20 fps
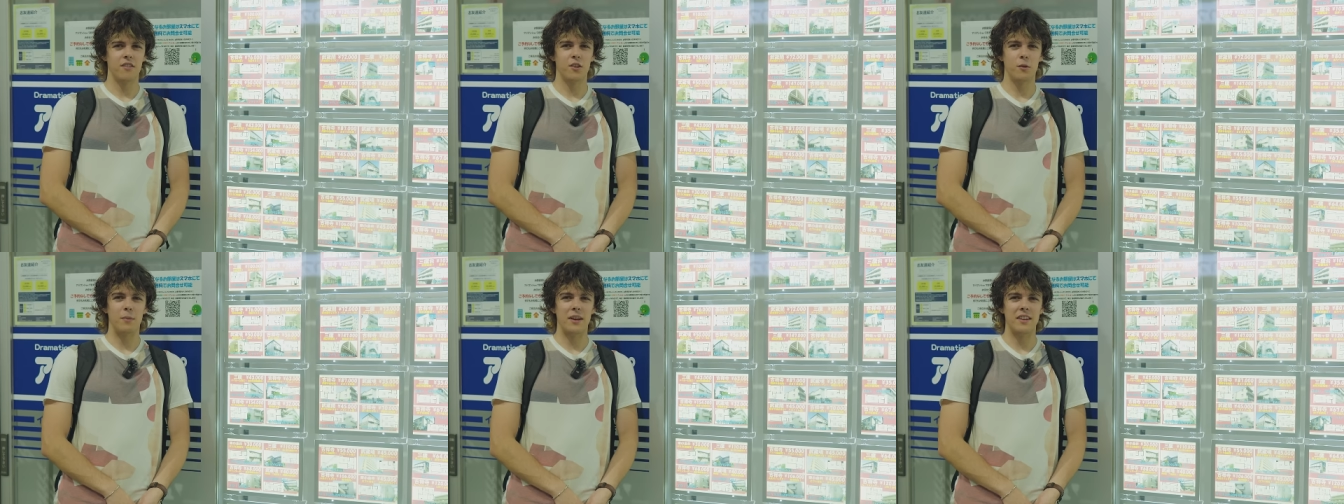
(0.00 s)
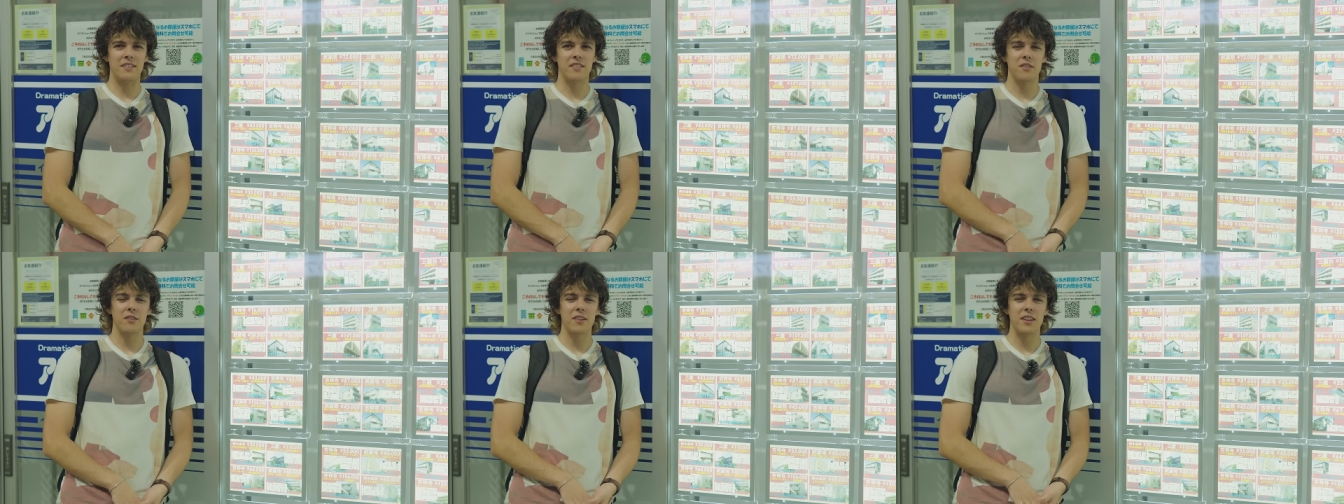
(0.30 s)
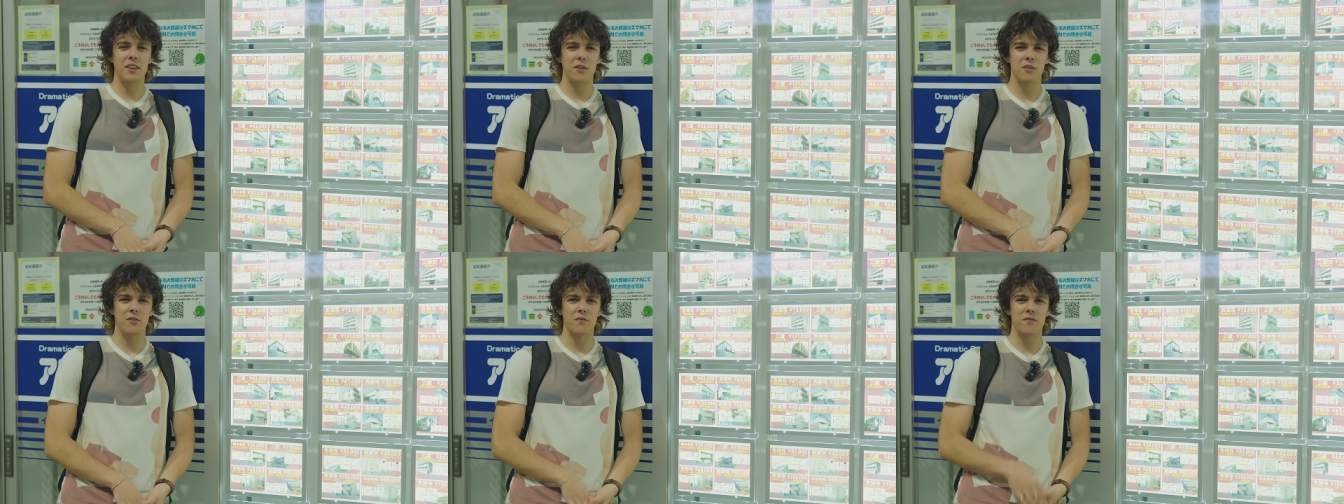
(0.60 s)
so
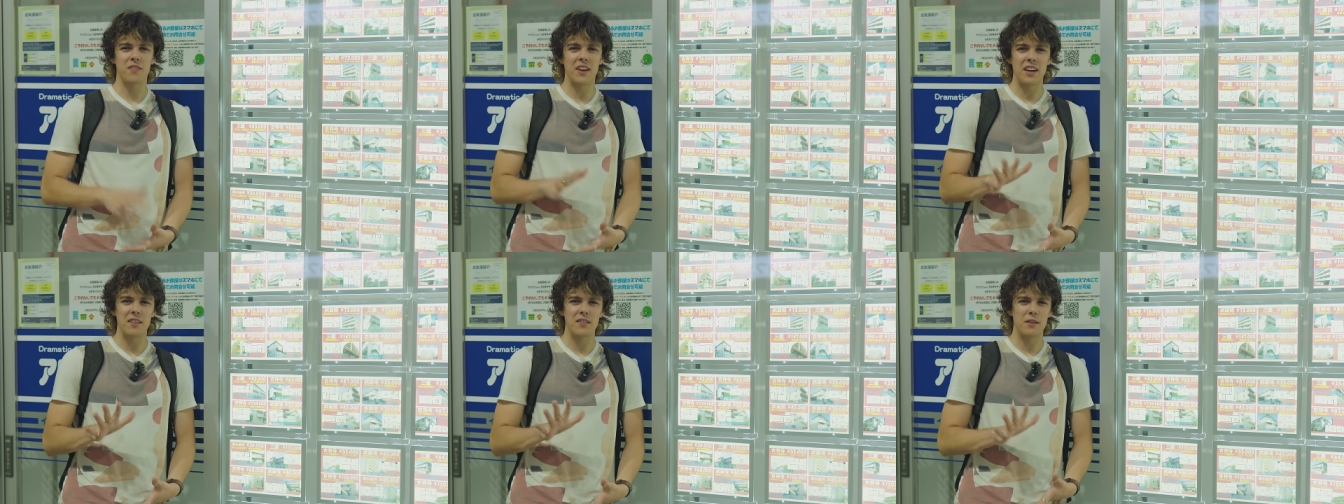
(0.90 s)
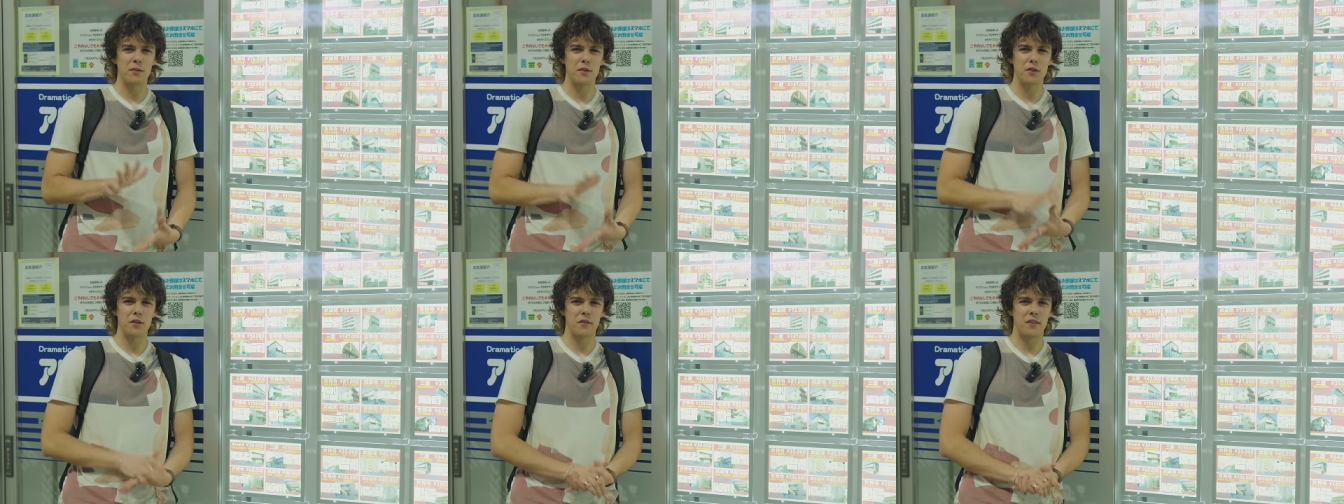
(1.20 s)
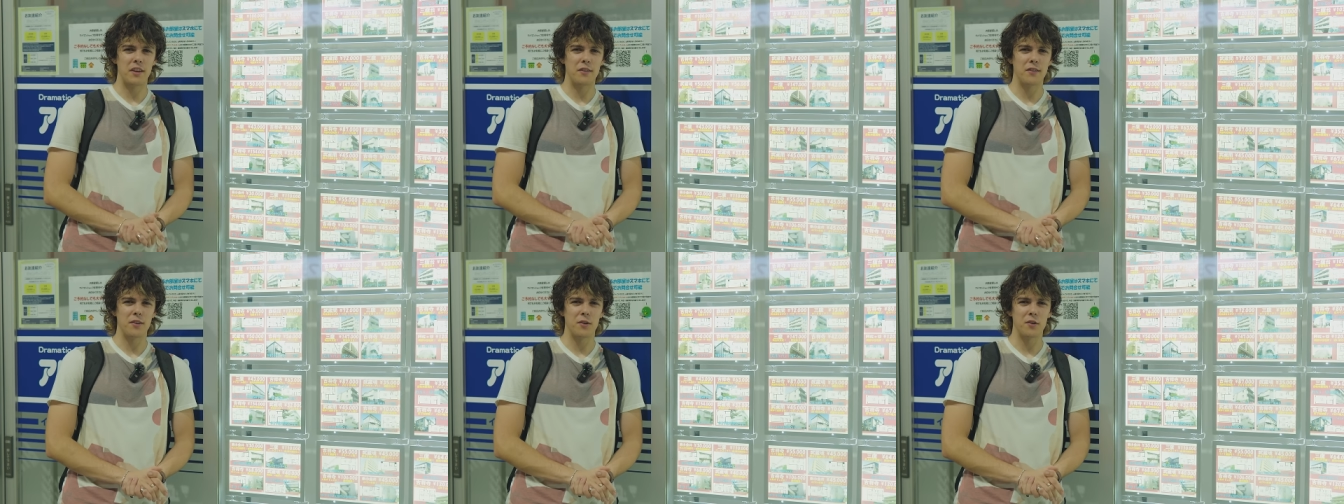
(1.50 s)
basically, there's five levels
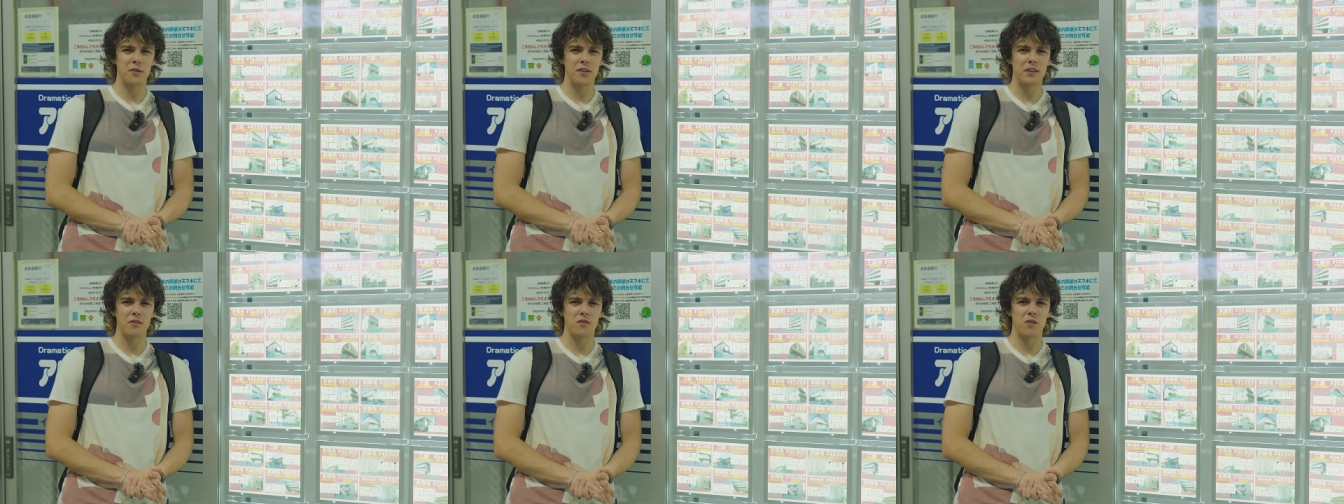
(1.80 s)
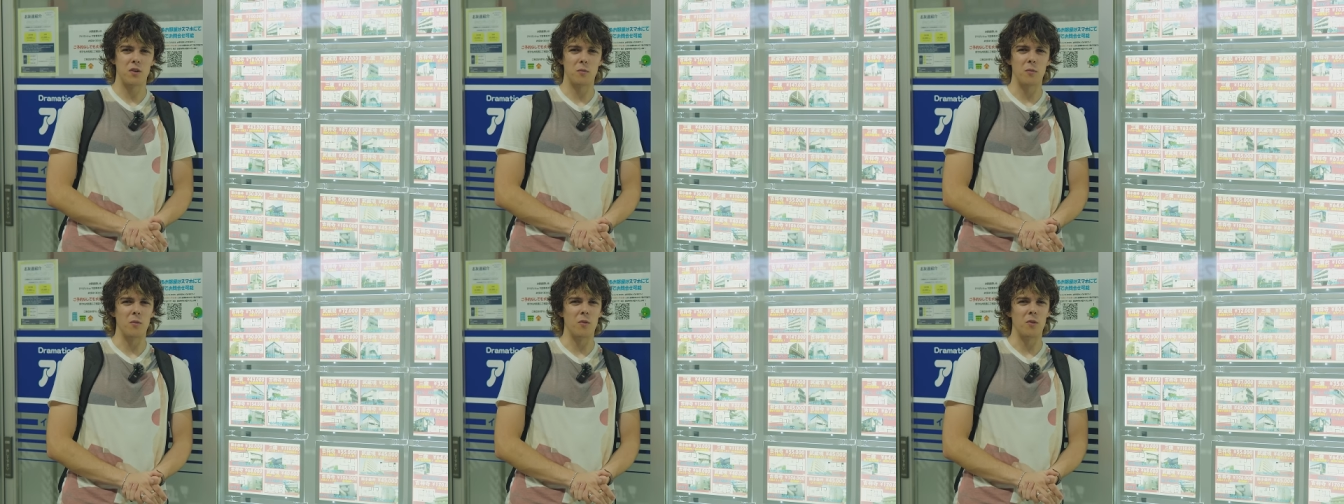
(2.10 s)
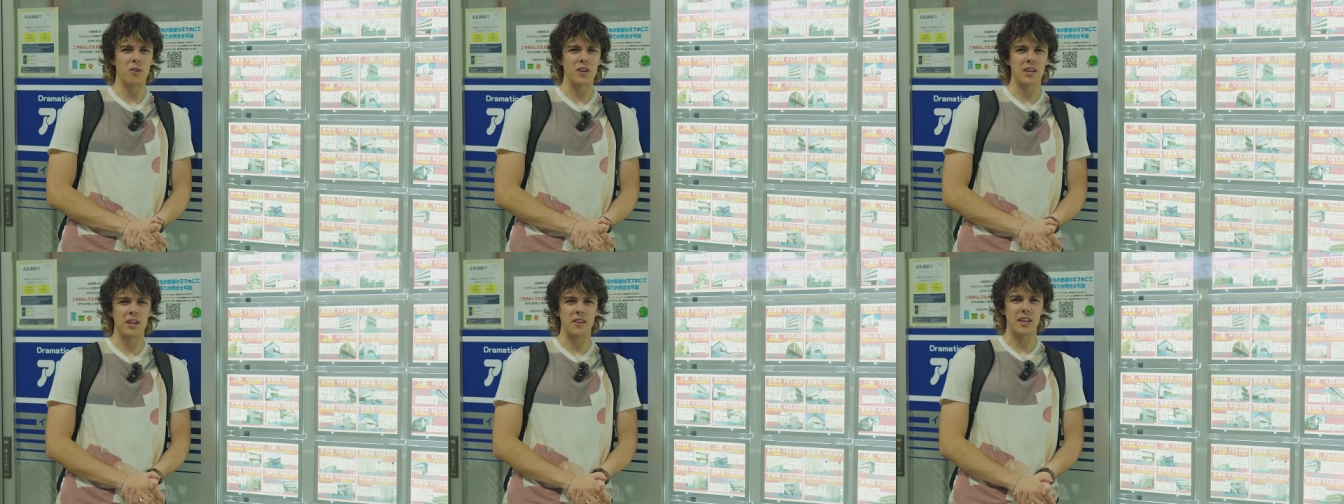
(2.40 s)
of difficulty from
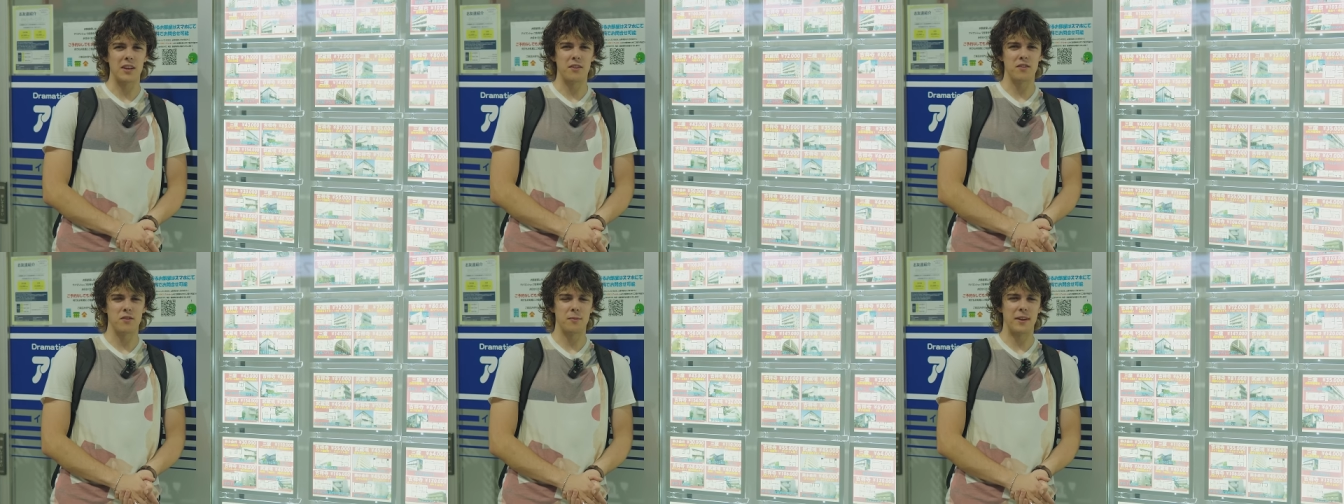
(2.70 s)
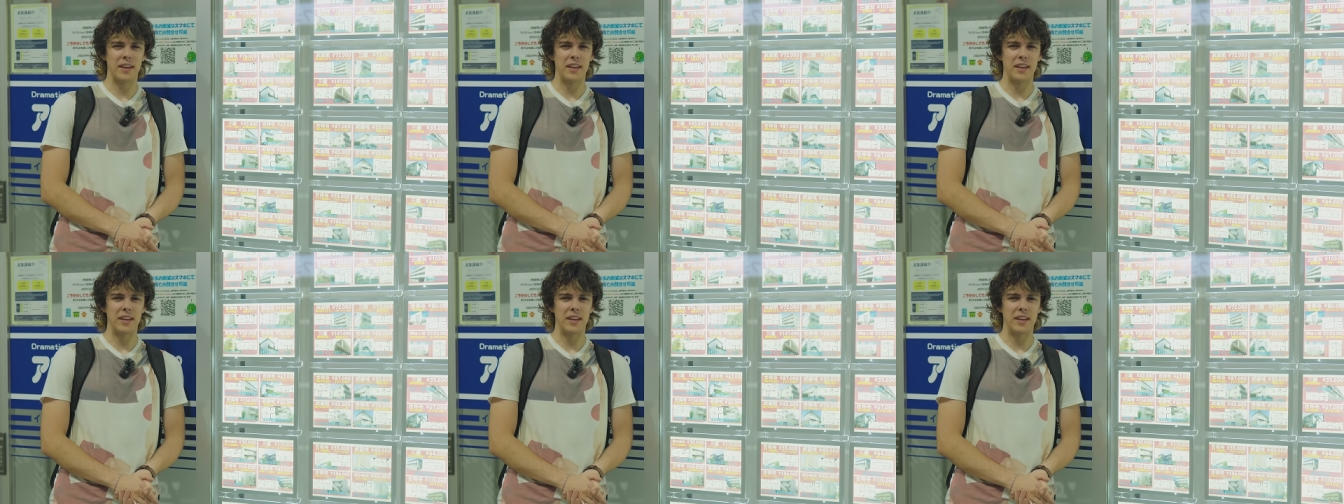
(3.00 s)
learning a language from